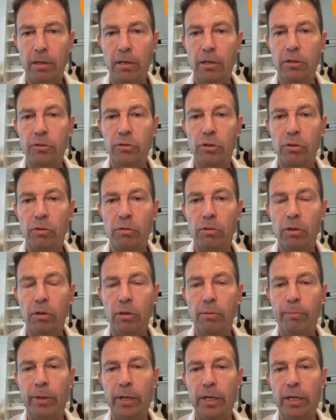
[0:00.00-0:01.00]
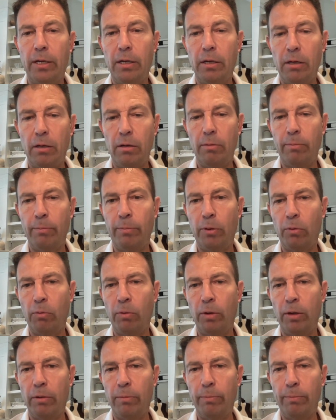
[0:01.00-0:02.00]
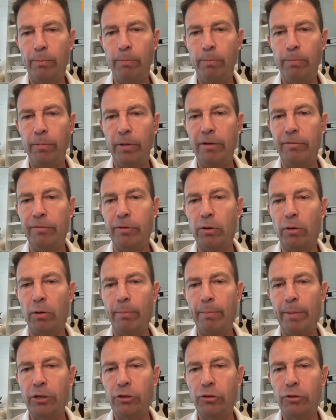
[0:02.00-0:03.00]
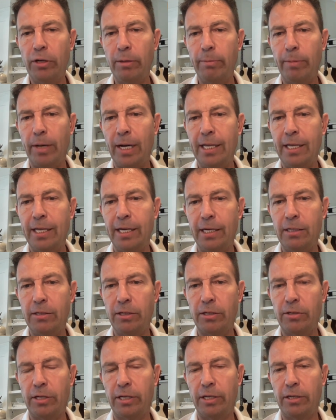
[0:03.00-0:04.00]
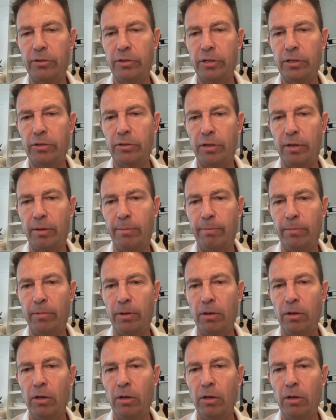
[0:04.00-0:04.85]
So, but what if you were measuring by the existing system?